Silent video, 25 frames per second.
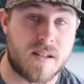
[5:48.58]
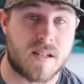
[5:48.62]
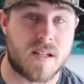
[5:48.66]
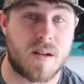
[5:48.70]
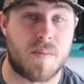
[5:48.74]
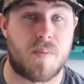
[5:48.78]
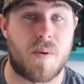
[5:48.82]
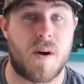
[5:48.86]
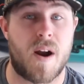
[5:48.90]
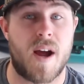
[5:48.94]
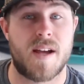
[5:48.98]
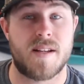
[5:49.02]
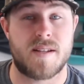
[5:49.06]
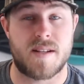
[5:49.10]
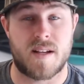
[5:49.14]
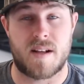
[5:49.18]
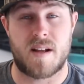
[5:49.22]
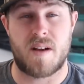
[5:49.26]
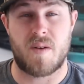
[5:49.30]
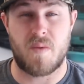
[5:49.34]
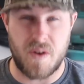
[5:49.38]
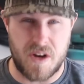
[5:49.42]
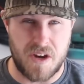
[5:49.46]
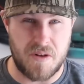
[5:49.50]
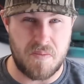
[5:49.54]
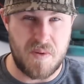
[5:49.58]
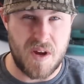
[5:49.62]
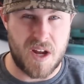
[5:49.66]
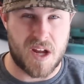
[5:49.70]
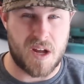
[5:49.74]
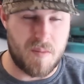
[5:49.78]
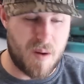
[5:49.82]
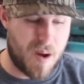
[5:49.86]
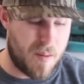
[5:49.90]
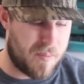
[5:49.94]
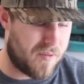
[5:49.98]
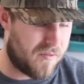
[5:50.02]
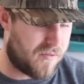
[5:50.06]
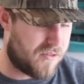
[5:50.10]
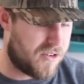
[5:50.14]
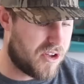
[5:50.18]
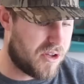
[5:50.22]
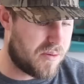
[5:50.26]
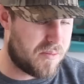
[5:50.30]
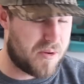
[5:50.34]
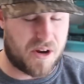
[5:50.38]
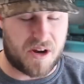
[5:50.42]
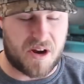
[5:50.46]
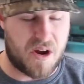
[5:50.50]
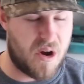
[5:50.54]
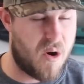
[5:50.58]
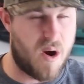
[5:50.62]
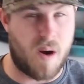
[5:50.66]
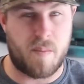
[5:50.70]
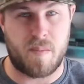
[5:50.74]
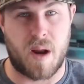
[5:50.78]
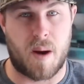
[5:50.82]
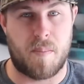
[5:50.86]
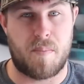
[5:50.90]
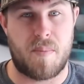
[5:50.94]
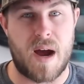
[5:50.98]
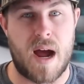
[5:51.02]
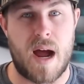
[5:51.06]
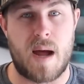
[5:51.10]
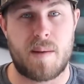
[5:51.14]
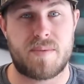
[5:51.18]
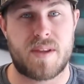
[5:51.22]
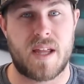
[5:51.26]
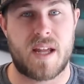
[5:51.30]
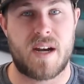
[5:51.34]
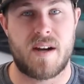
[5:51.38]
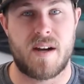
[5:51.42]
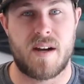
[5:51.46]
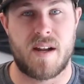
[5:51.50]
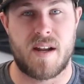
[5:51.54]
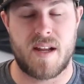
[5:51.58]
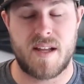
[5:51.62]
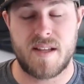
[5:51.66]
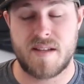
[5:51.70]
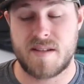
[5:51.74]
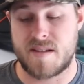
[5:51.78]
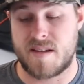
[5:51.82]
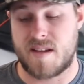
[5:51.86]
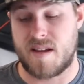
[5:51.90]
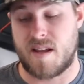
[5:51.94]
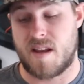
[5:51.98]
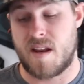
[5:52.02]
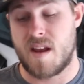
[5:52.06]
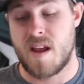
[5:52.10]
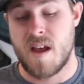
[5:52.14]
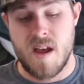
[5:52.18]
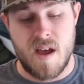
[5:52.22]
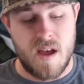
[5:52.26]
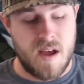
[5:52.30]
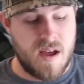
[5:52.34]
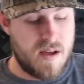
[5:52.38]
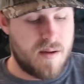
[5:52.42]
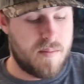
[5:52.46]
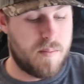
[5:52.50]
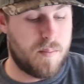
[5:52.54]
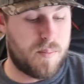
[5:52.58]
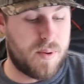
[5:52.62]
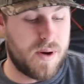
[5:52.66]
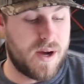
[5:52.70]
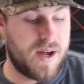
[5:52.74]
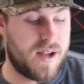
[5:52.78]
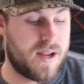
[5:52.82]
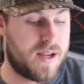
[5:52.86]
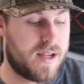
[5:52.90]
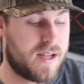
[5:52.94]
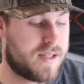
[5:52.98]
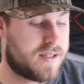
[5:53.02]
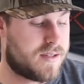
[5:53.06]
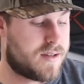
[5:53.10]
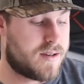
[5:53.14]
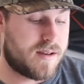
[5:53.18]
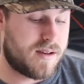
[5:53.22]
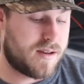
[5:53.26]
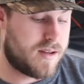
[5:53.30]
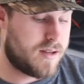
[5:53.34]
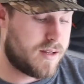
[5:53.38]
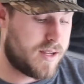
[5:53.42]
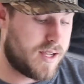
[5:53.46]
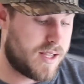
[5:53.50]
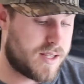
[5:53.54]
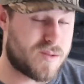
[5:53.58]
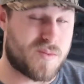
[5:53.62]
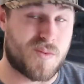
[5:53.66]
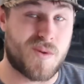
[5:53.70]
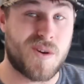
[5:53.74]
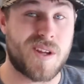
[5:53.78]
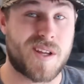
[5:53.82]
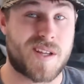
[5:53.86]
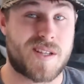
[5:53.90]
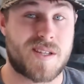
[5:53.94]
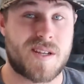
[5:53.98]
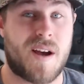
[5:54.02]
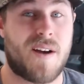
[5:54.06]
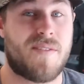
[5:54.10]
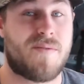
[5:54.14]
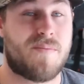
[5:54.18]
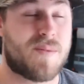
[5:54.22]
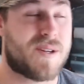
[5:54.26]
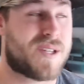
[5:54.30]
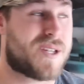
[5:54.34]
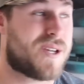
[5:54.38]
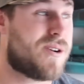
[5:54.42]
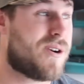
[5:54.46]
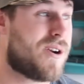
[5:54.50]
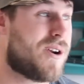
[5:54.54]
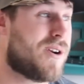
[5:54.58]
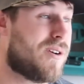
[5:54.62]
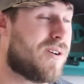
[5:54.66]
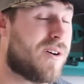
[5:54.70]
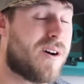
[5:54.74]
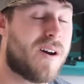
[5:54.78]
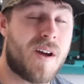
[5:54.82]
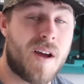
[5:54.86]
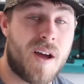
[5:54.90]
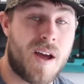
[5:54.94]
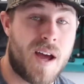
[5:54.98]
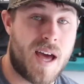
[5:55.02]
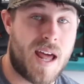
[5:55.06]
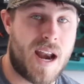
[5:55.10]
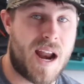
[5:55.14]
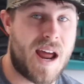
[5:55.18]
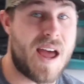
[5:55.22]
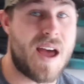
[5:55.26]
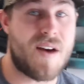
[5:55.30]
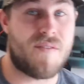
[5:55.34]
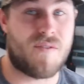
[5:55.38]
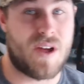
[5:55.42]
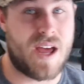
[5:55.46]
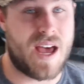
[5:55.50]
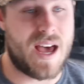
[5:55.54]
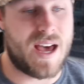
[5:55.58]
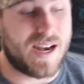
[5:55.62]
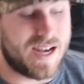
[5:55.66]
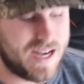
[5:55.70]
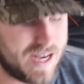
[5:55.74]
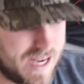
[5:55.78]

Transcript: surprising. Like when you pick them up and feel them, you're like, oh, I'm gonna pop that in an instant. But it's really tough material, and I haven't had